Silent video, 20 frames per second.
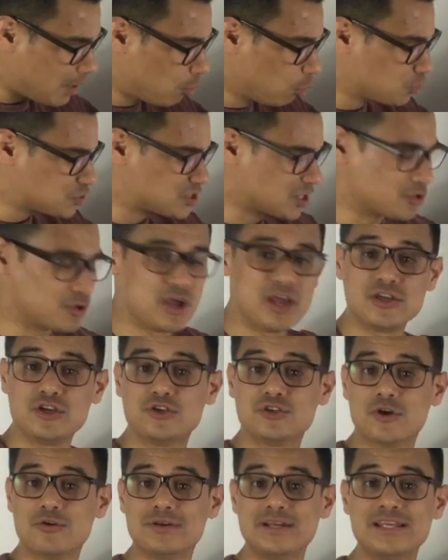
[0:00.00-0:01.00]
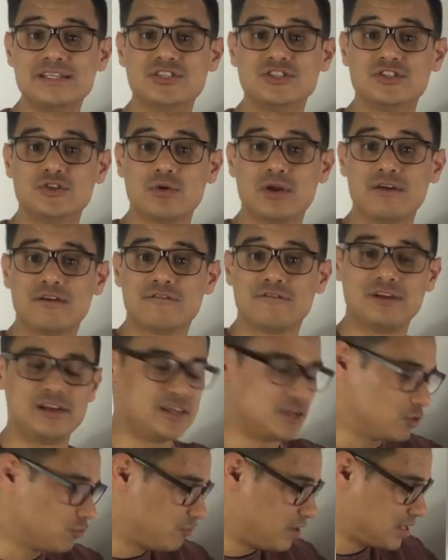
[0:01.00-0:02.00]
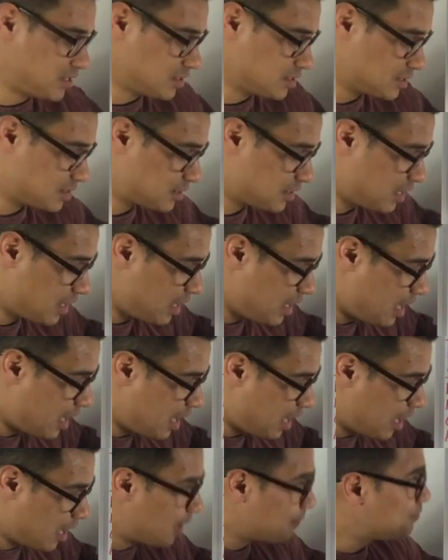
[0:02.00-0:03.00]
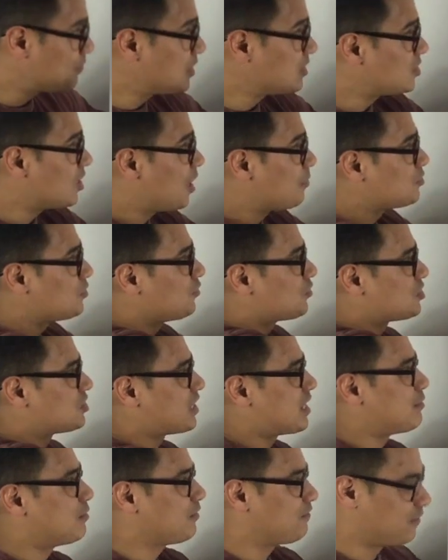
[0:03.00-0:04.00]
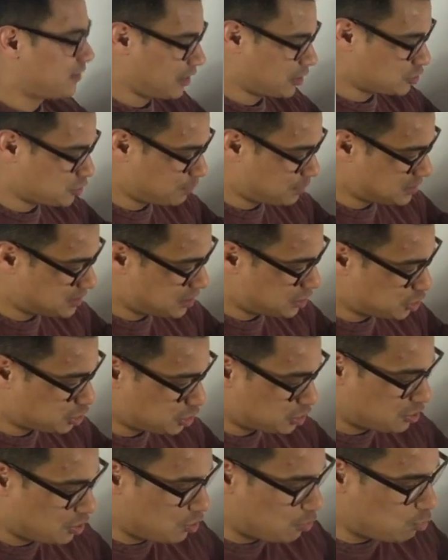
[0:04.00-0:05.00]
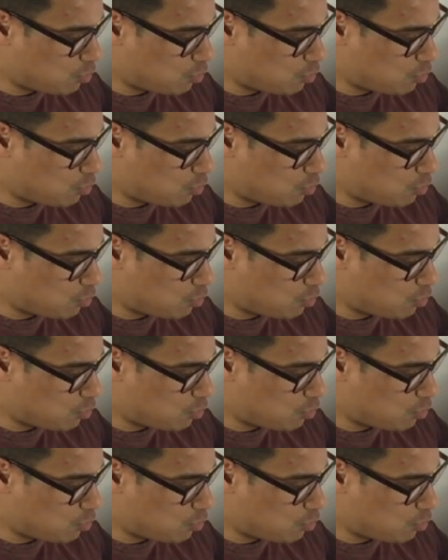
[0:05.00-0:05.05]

Also, you don't need to do it for legal reasons. Um, in terms of your statement of financial position,